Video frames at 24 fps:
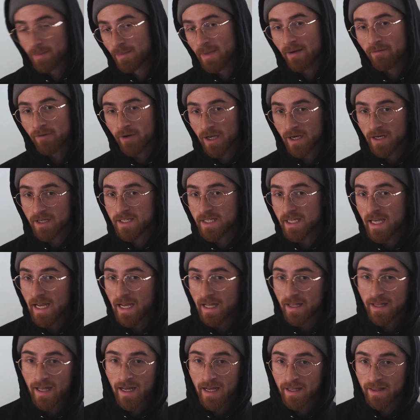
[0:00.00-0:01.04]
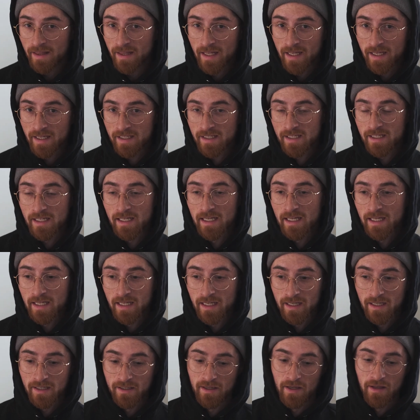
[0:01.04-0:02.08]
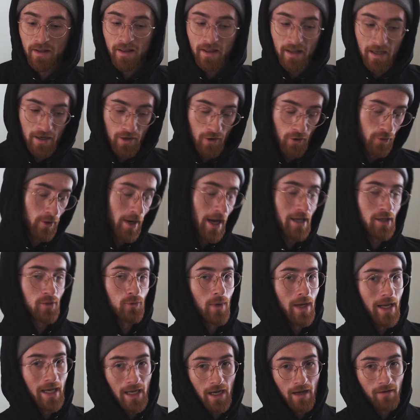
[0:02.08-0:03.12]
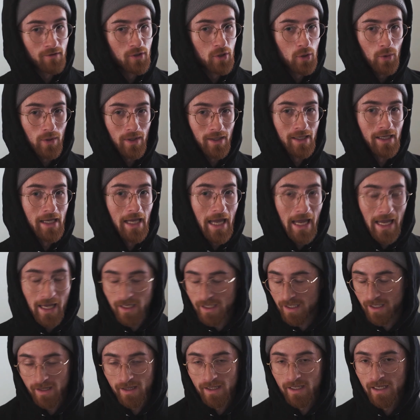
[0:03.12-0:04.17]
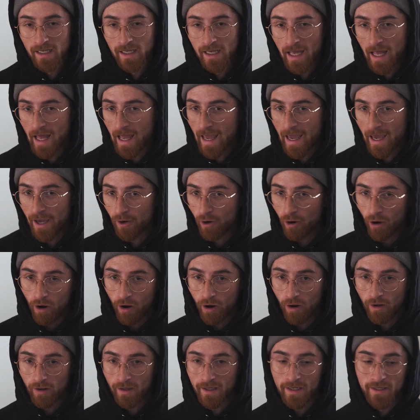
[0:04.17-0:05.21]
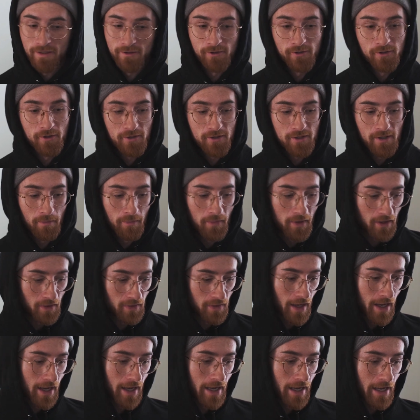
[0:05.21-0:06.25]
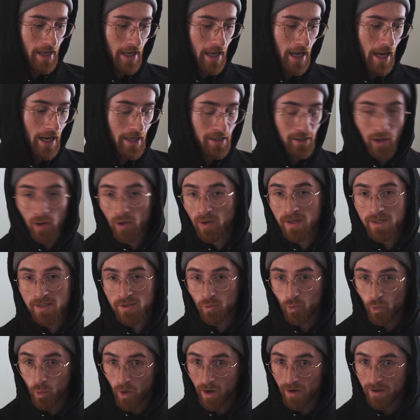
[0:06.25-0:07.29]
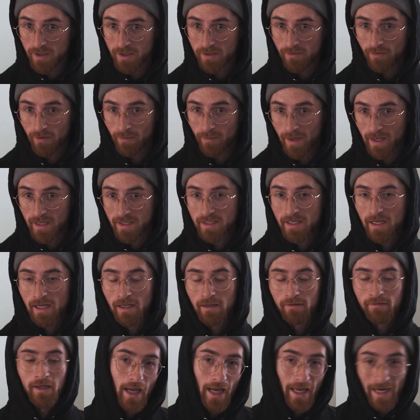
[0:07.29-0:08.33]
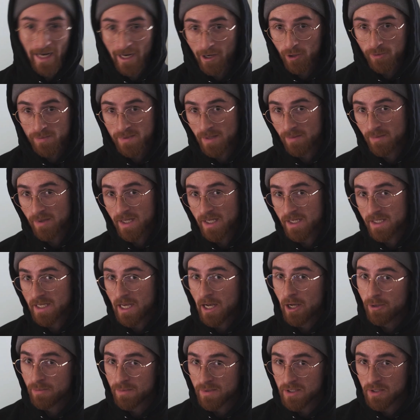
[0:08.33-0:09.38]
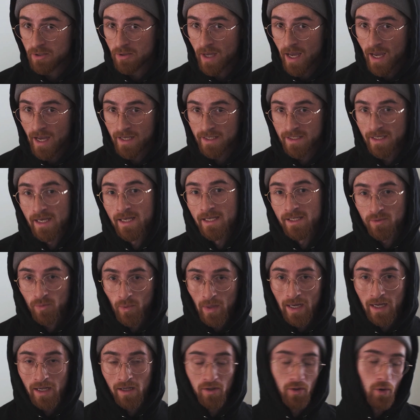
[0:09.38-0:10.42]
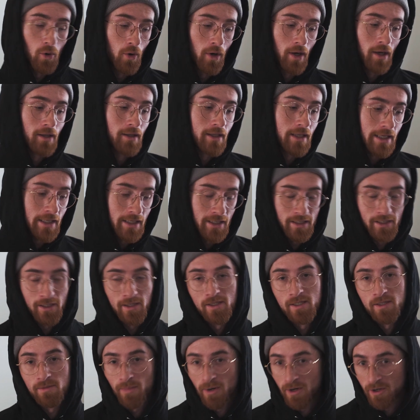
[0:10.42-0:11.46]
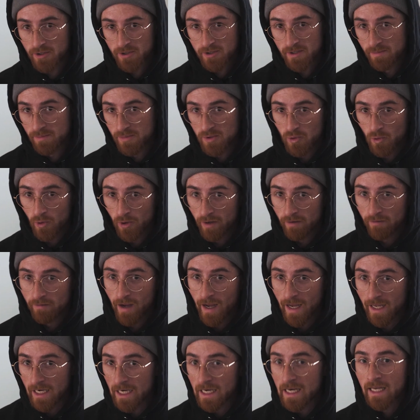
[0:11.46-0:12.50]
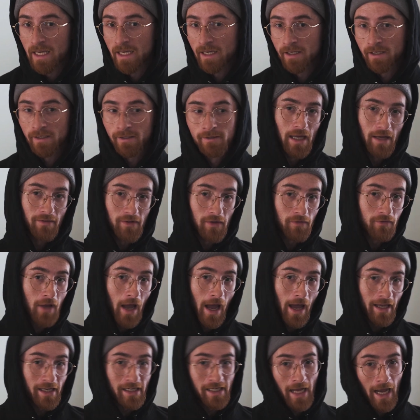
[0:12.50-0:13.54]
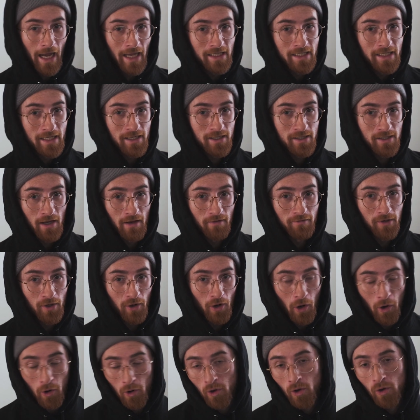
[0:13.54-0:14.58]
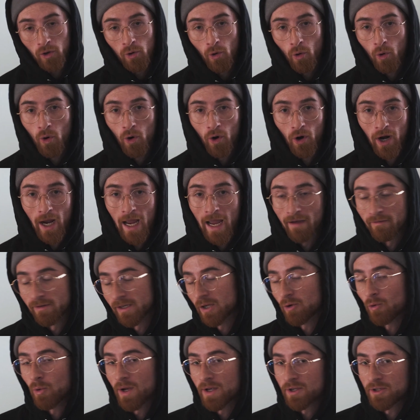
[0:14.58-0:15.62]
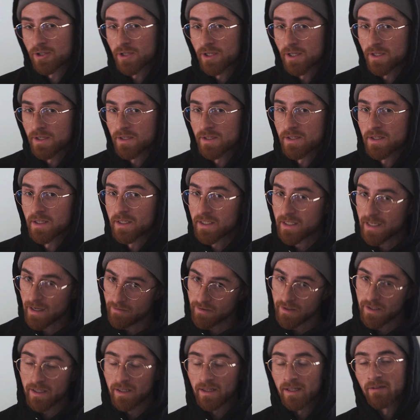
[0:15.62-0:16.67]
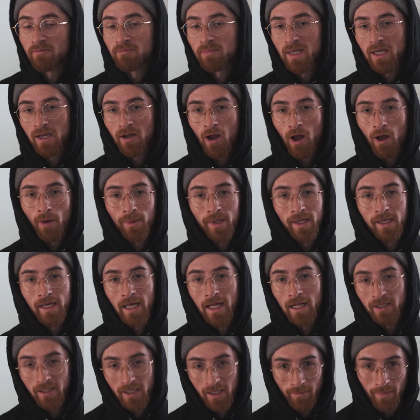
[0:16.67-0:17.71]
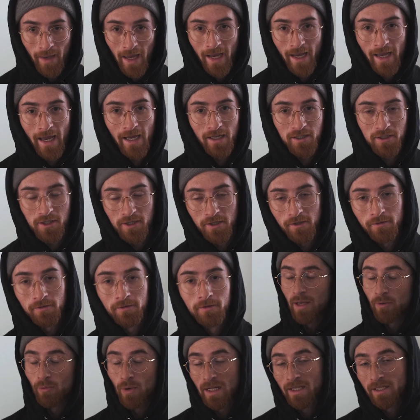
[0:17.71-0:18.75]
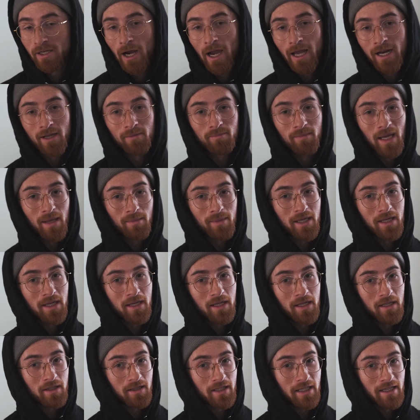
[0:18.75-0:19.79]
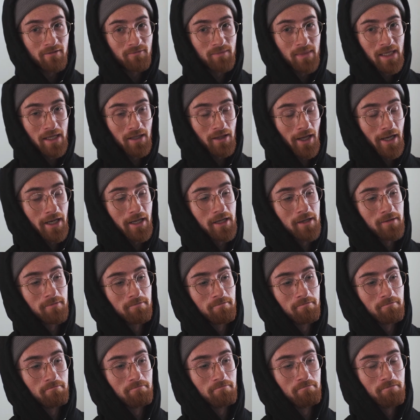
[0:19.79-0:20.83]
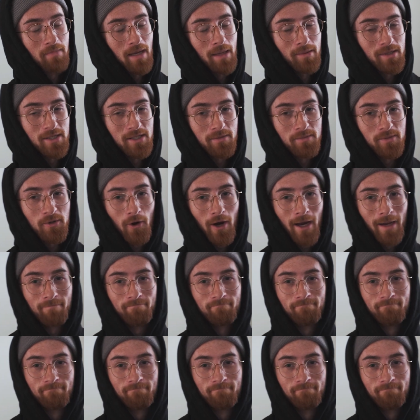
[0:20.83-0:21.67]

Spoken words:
I'm never gonna say that this is the correct way of doing anything at all. It's just something that I noticed works for myself. And I hope some of this helps you guys as well, or at least sparks some sort of idea. If you've got any ideas of your own or have any questions, definitely leave me a comment. I'll get back at you. And while you're at it, maybe leave me a like, maybe subscribe.